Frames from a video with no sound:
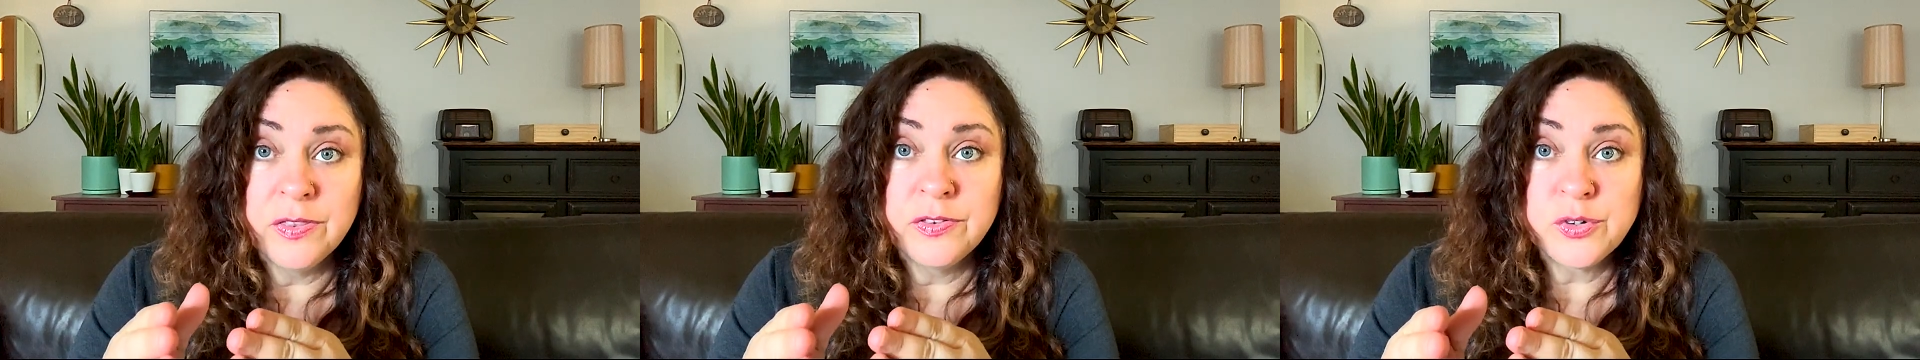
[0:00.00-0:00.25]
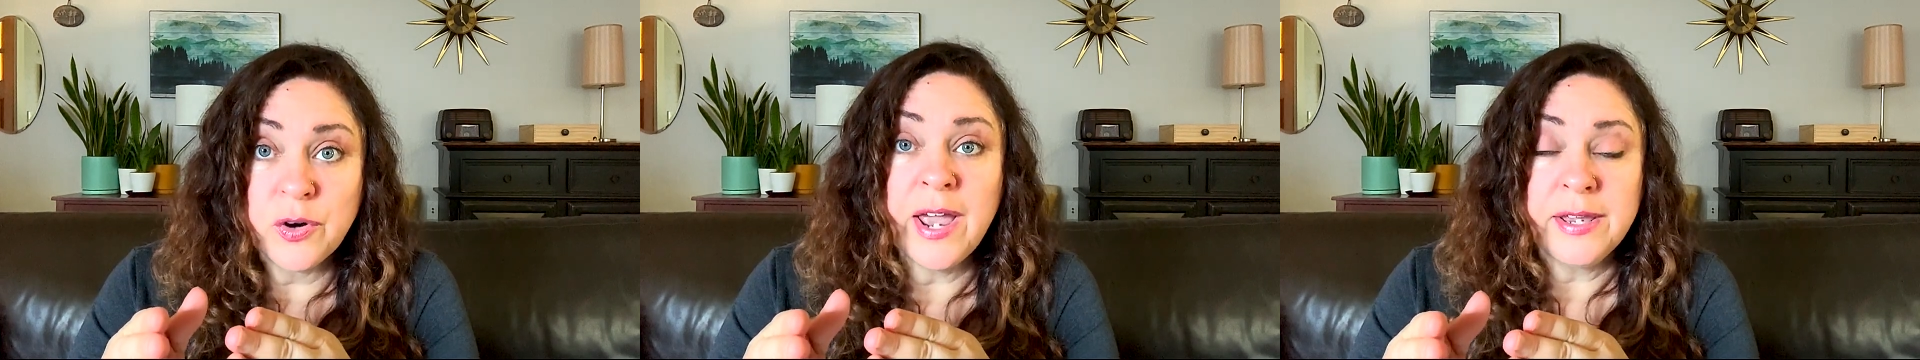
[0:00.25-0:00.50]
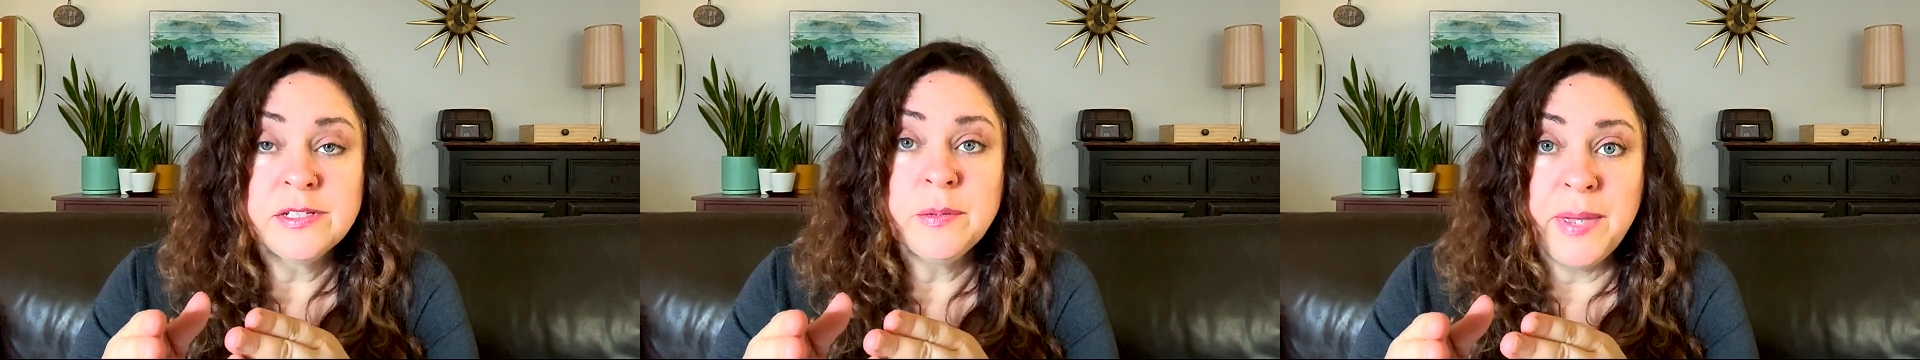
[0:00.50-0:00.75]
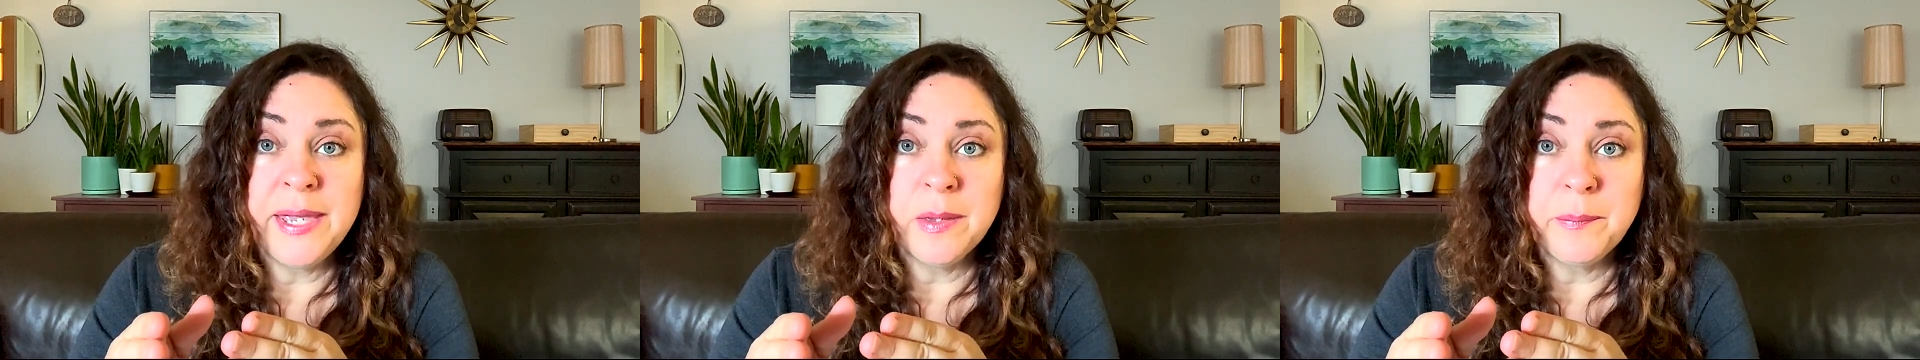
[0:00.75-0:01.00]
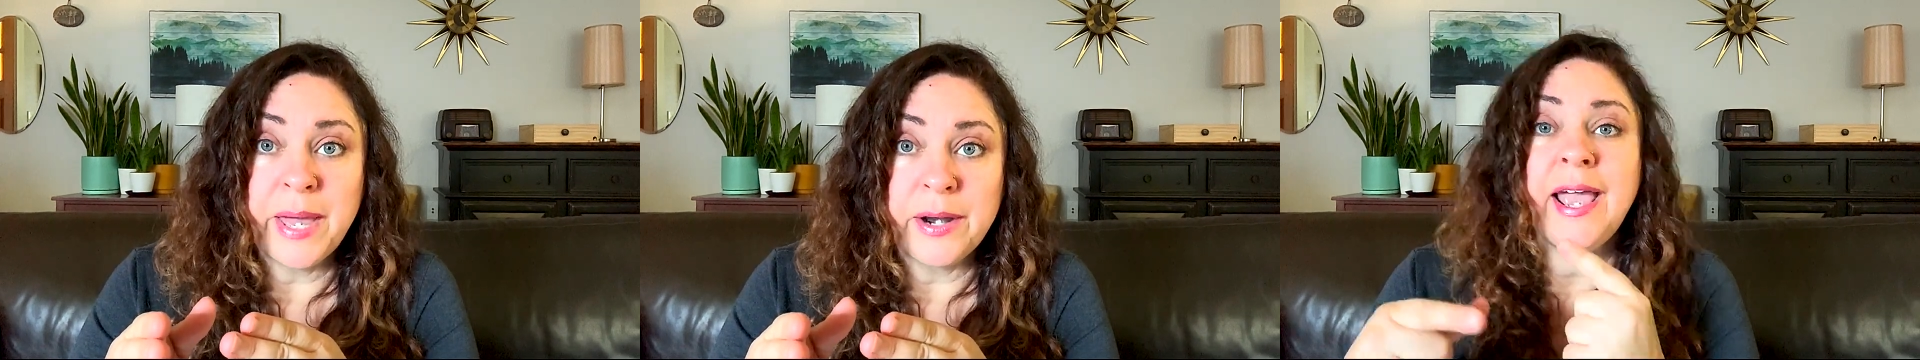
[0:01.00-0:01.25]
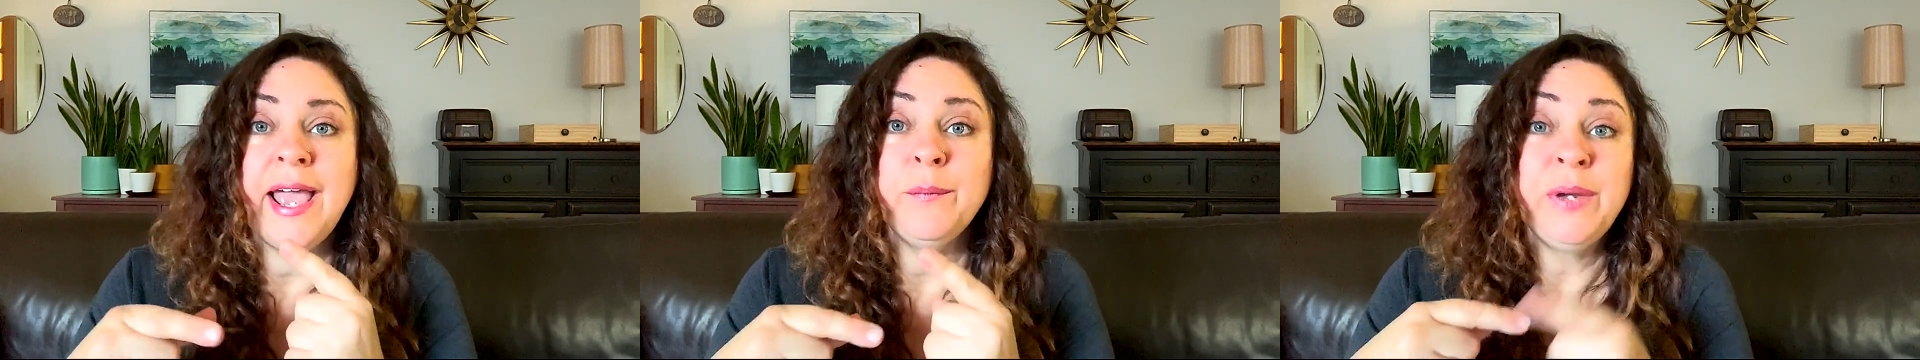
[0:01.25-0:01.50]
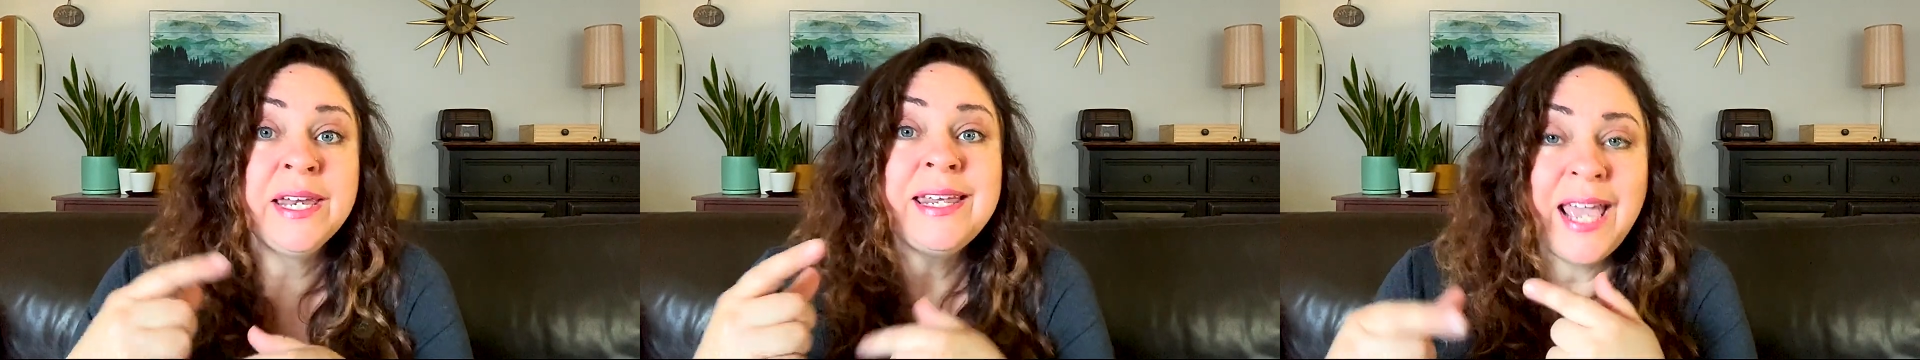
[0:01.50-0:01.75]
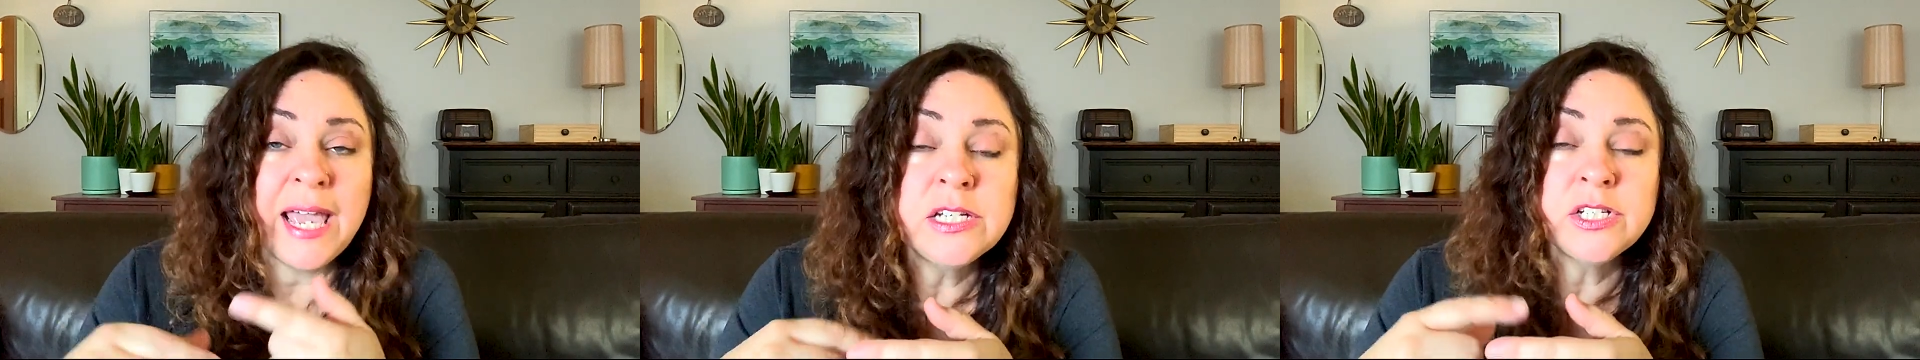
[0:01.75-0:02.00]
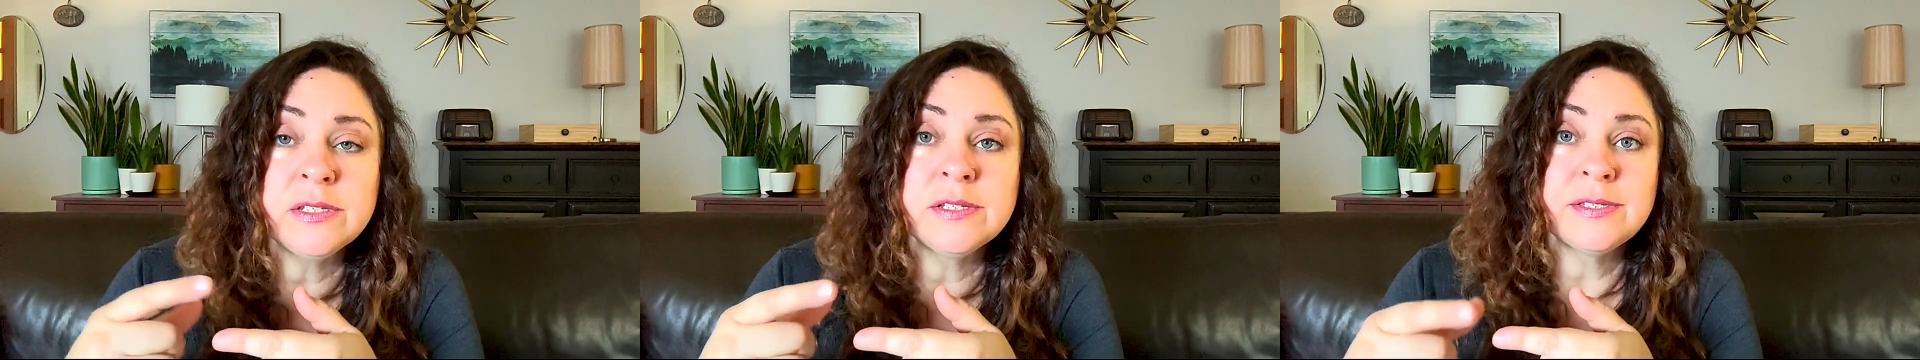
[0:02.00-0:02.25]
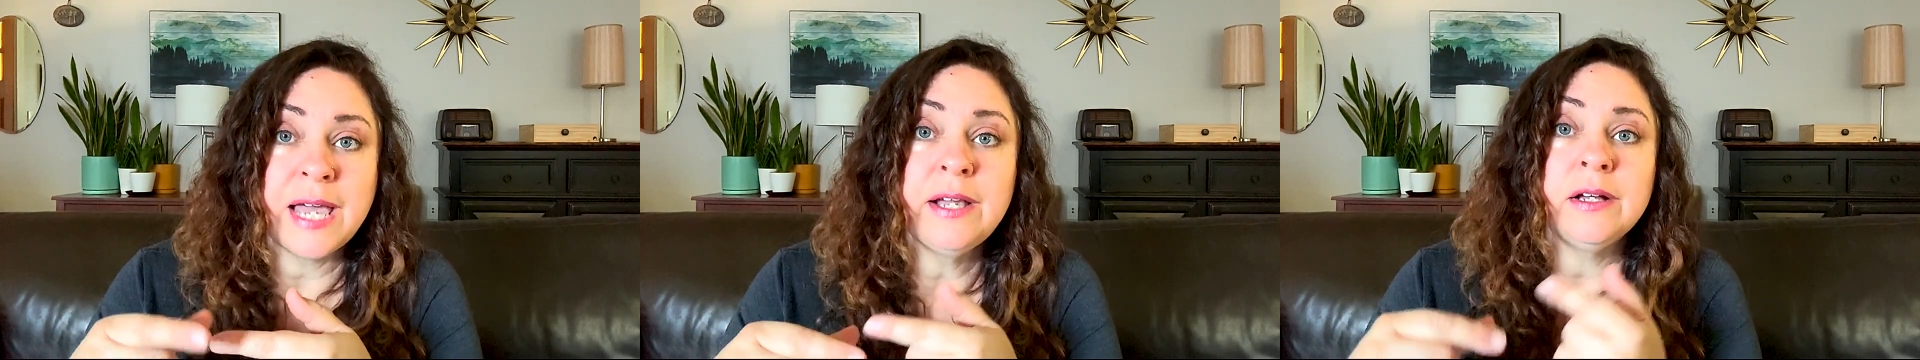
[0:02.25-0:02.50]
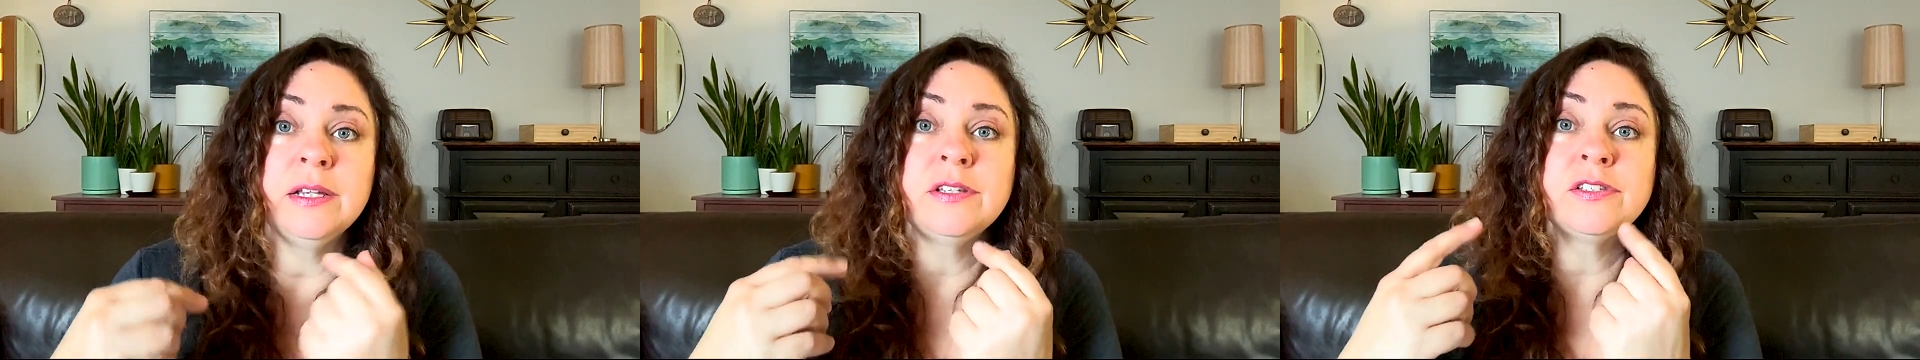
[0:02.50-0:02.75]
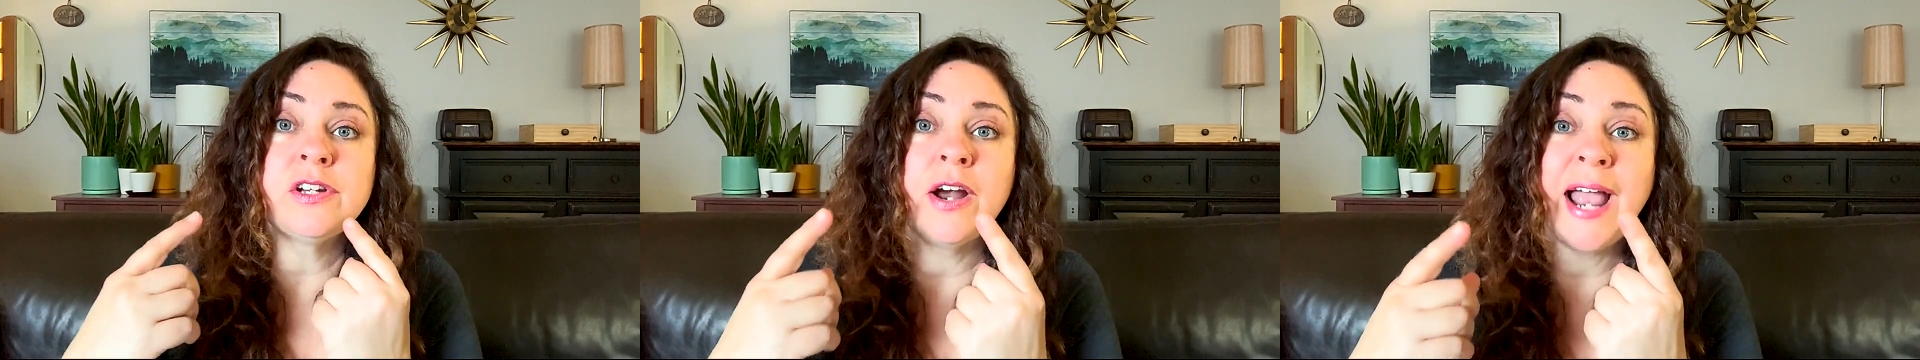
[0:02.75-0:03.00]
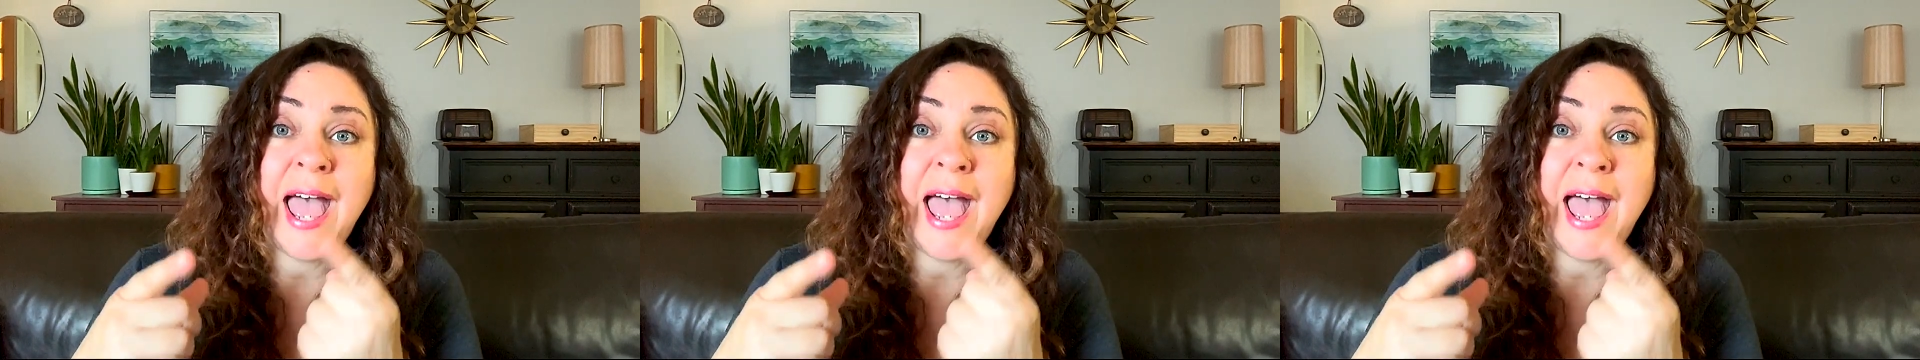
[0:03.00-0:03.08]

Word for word: trying to make it better. We engage in the cycle and start